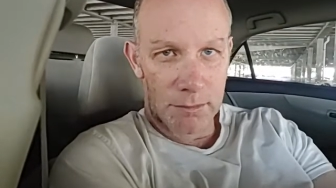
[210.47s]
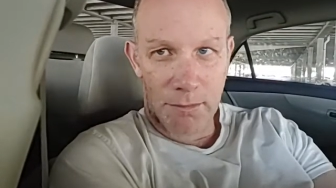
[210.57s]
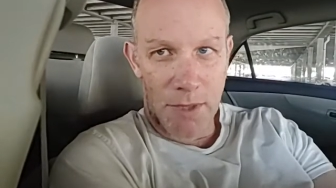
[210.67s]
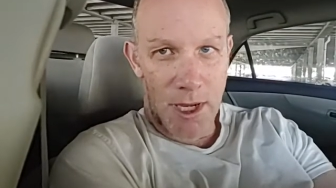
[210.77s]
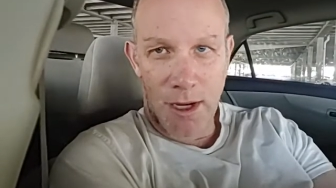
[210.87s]

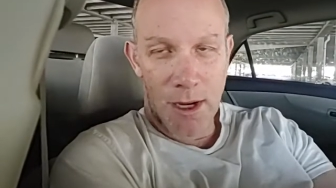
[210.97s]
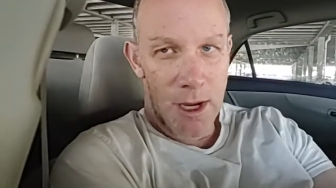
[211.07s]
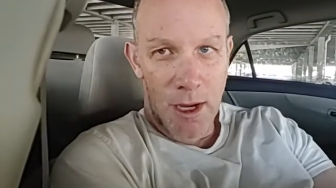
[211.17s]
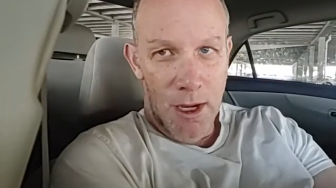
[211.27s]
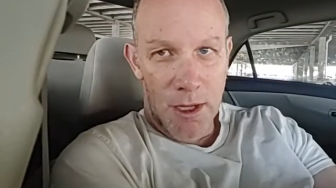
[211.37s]
Me,
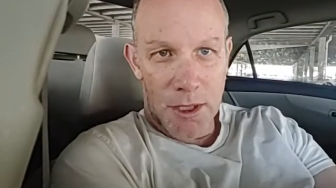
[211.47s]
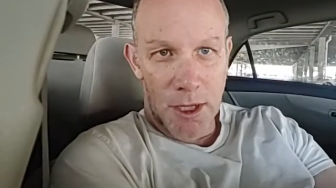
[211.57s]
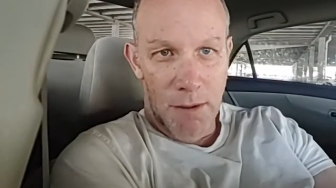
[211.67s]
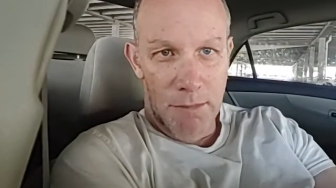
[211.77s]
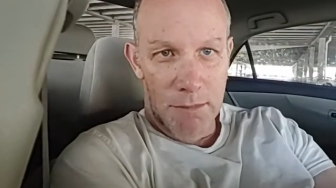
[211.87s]

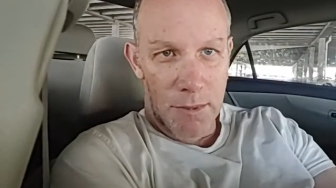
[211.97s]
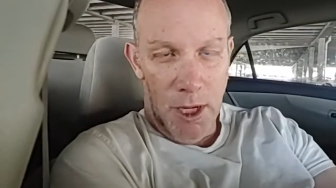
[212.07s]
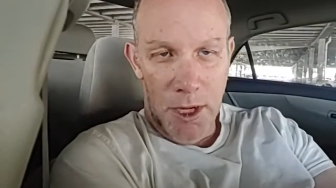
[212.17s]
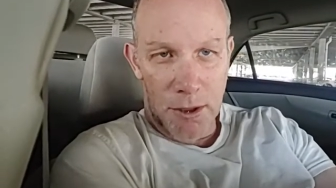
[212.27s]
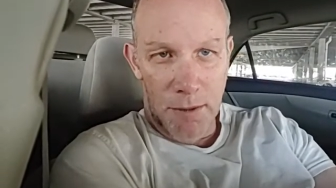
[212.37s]
some
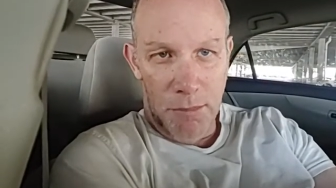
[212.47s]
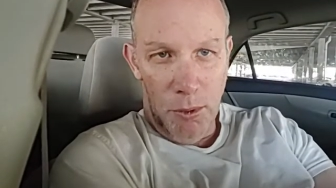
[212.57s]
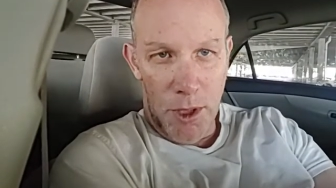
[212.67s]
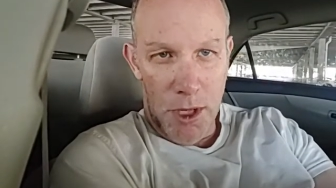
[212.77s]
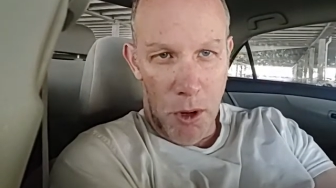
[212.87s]

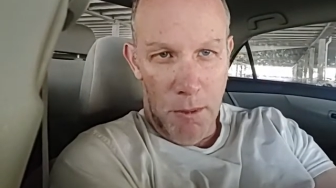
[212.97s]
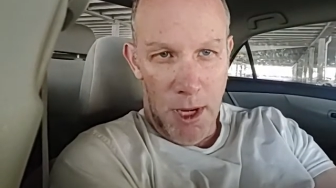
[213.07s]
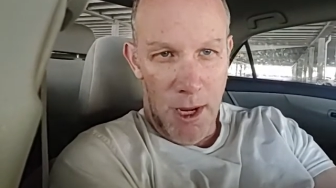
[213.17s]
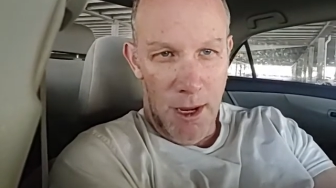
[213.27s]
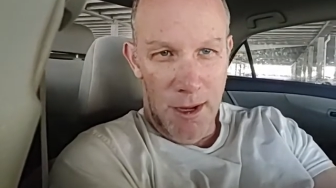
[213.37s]
underemployed
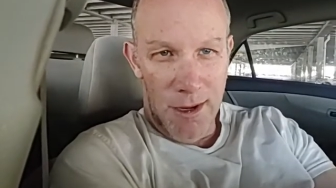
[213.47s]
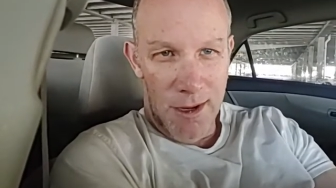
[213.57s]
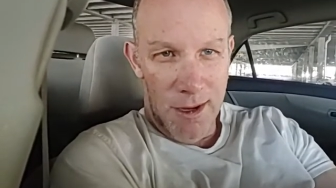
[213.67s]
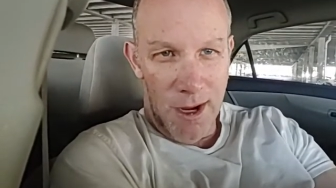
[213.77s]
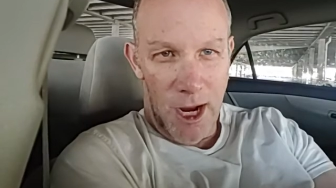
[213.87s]
nobody.
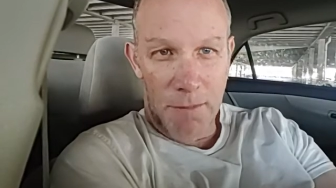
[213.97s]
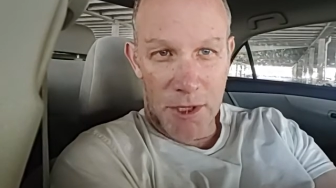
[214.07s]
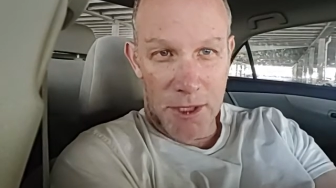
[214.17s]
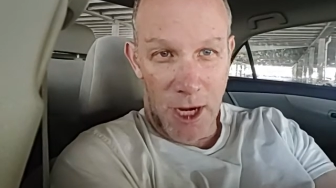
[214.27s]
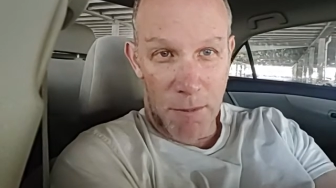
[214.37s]
I'm a
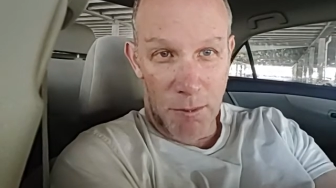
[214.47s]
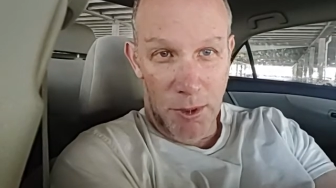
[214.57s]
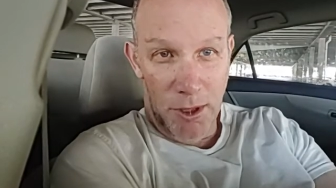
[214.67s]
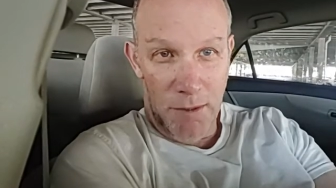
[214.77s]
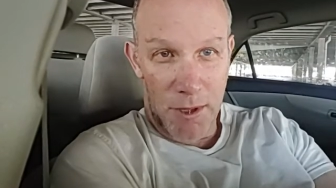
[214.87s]

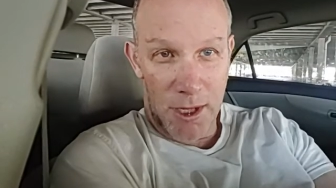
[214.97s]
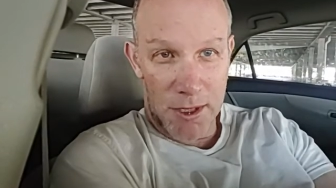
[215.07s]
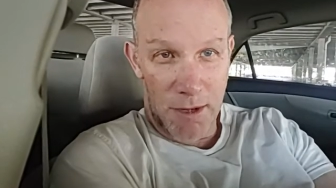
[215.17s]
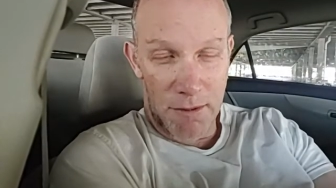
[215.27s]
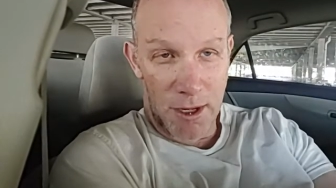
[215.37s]
cyberbully
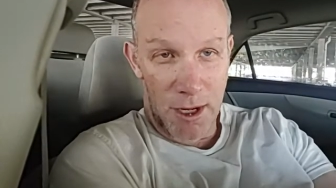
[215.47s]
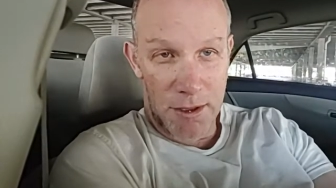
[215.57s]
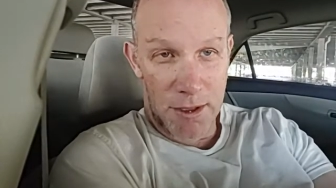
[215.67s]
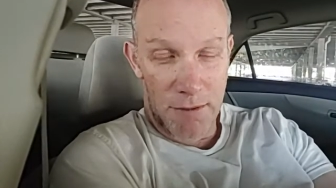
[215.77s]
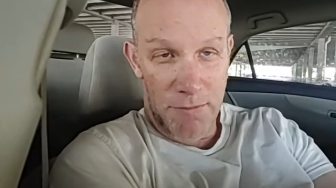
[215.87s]
because I, I
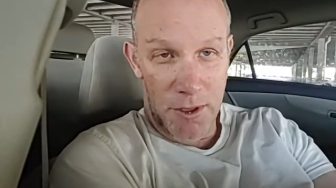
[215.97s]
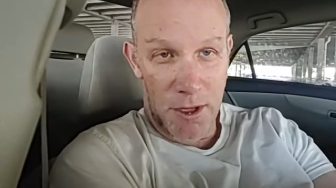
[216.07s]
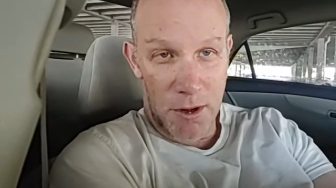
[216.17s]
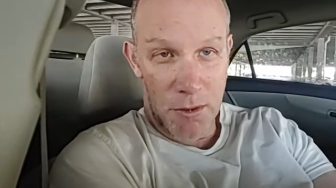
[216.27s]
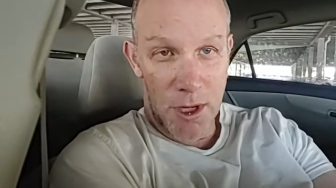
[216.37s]
did a
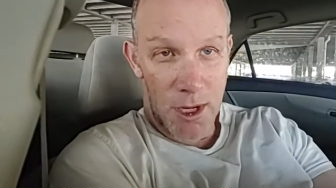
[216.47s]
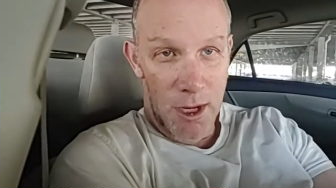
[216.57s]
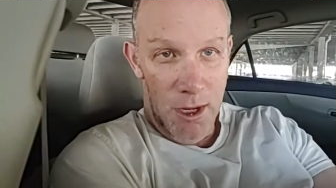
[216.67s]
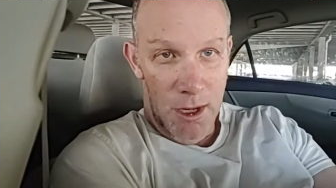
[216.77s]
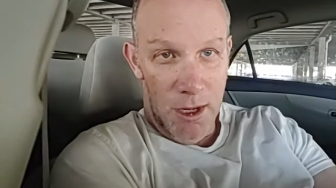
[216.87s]
video
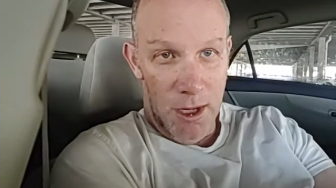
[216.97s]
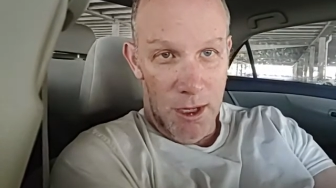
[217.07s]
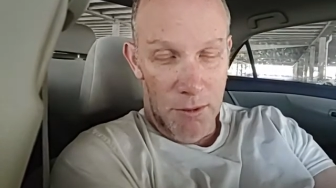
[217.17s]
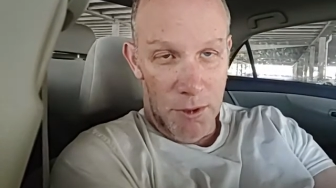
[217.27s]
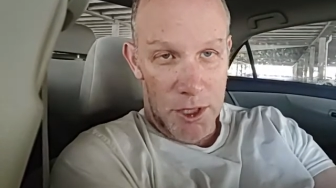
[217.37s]

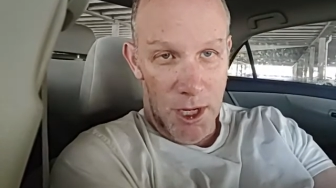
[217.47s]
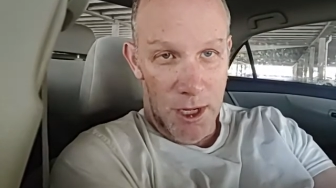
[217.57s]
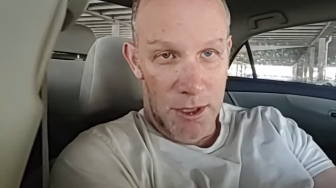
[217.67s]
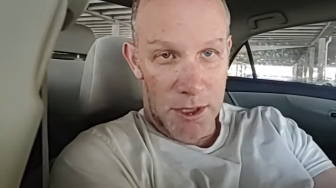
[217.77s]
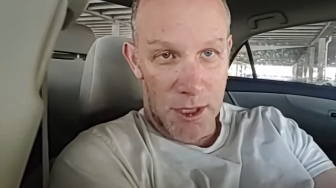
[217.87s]
uh, in which
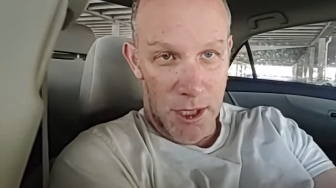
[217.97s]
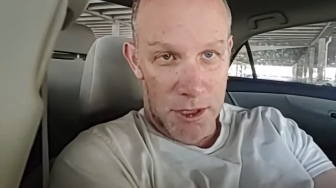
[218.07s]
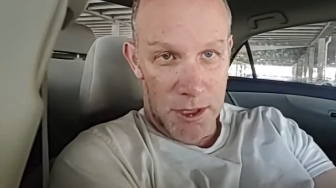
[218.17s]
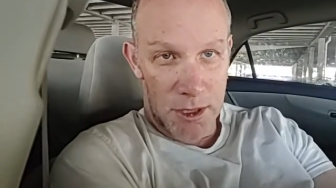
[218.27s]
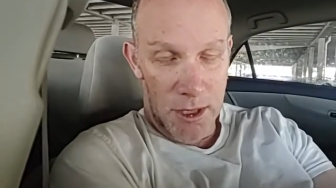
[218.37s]
I
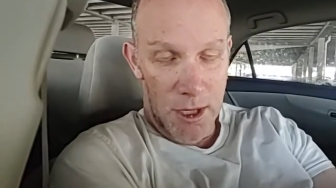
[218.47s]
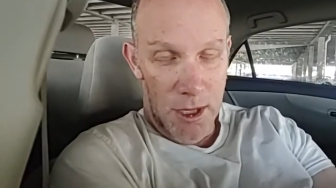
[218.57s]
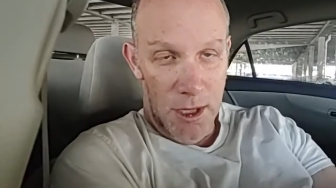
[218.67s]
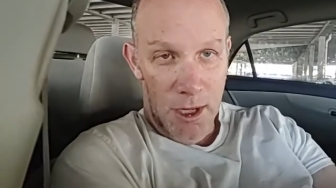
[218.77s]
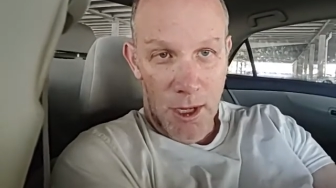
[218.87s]
discussed
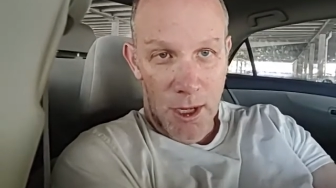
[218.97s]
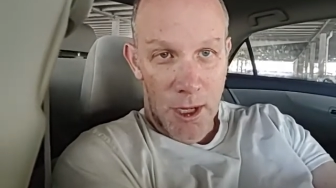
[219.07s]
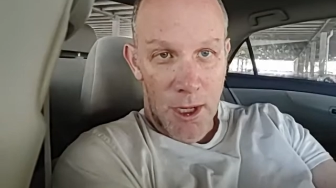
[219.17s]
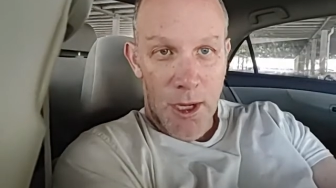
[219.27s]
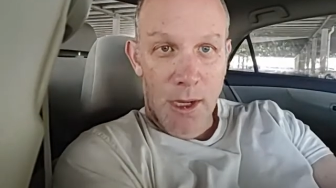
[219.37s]

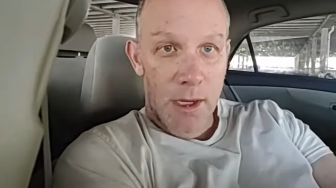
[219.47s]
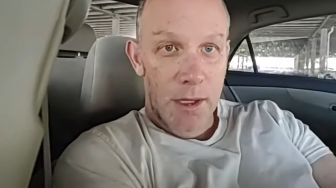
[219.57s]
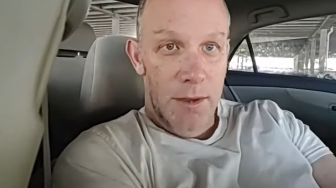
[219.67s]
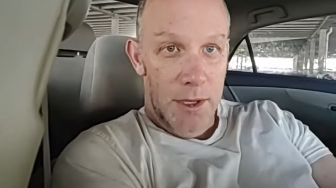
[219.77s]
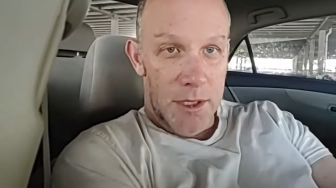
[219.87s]

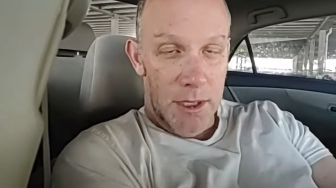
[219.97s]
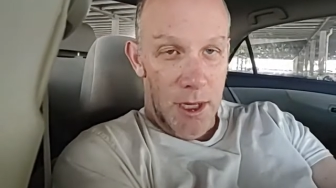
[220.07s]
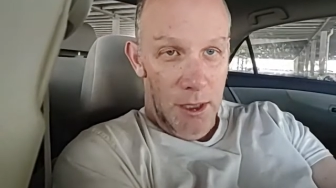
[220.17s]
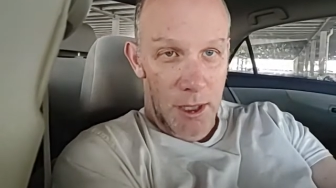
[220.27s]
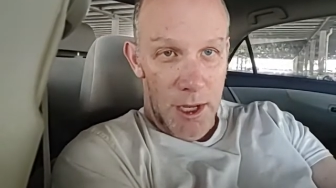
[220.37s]
this
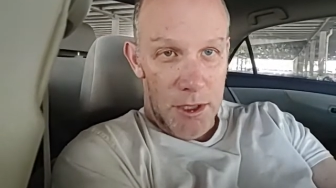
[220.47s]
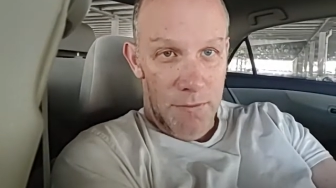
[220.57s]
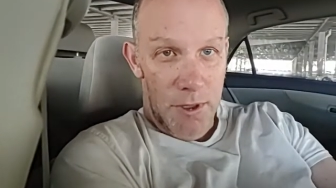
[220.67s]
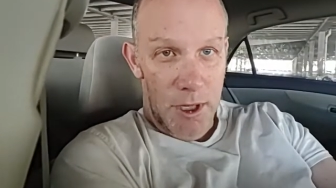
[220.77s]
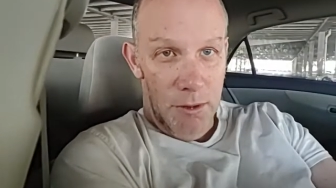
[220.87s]
alleged
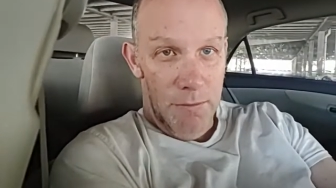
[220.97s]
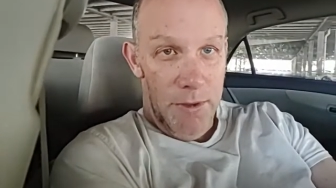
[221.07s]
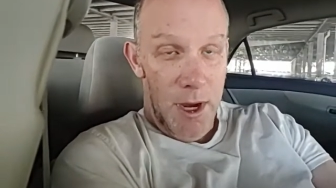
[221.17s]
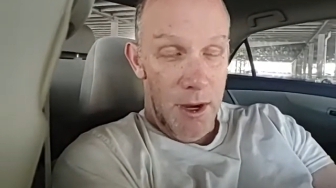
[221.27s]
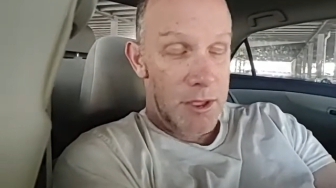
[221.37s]
video of
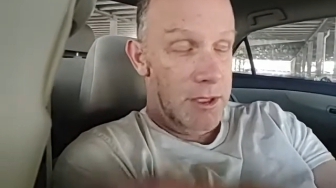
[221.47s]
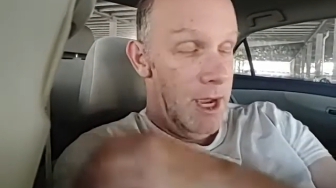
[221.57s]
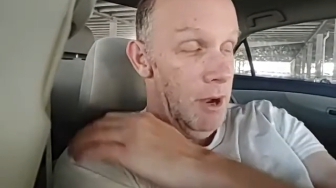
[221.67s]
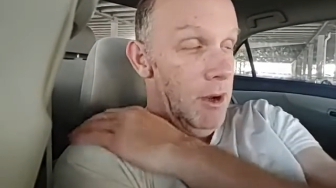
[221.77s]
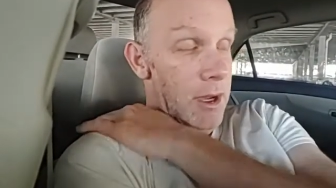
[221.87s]
theirs.
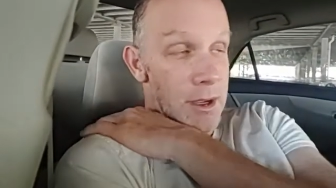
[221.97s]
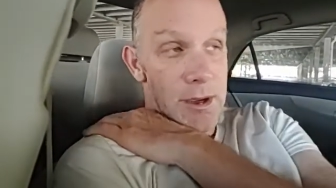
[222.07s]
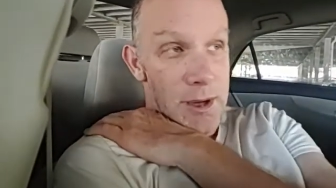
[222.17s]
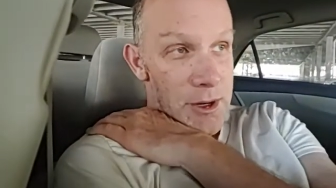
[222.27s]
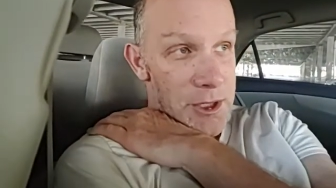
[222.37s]
Now,
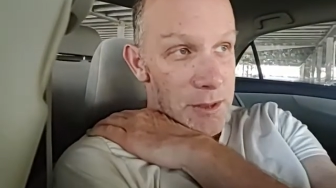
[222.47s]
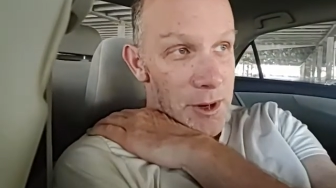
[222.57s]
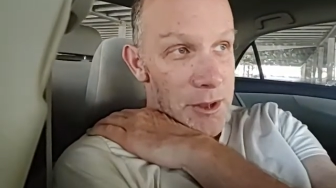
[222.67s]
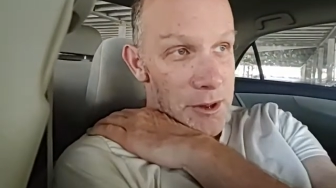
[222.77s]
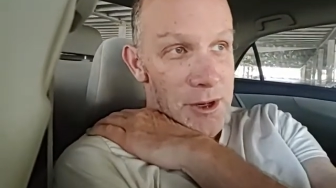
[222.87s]
here's some
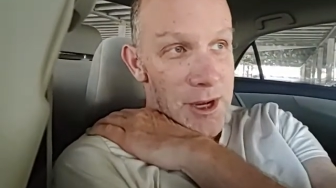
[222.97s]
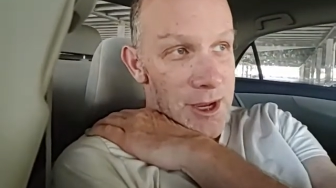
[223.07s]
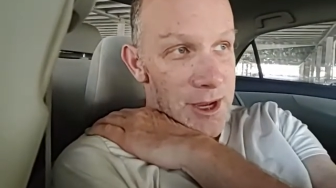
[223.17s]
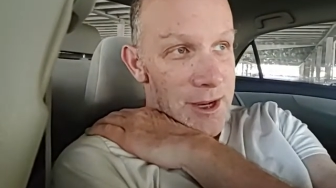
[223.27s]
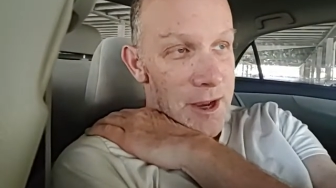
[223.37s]
other
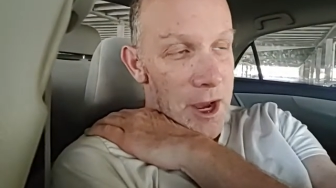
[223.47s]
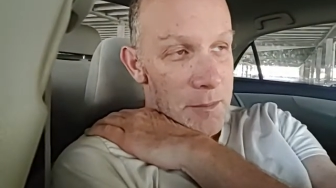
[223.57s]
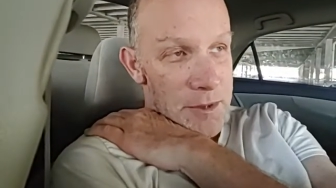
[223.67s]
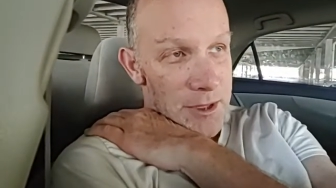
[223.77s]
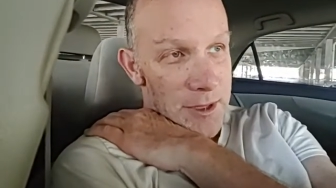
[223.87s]

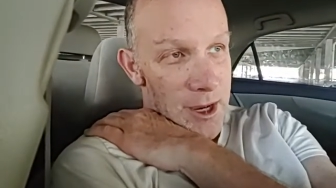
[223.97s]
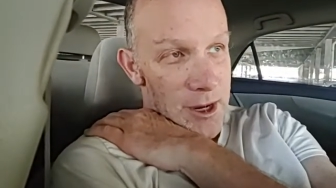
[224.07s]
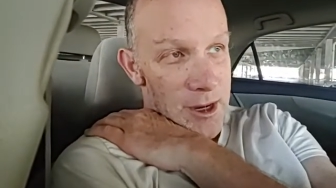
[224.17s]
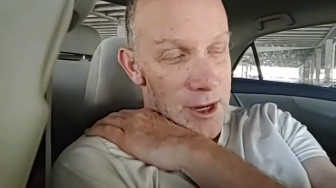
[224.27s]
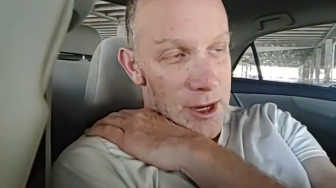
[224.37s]
names that
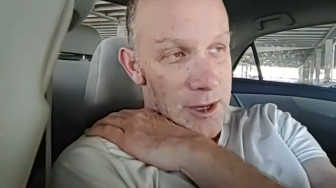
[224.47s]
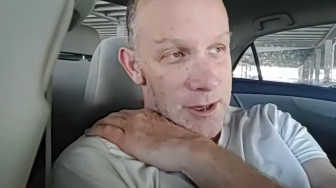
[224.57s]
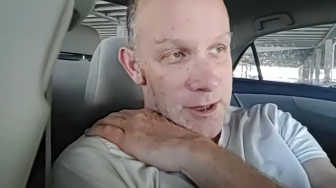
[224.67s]
they uh,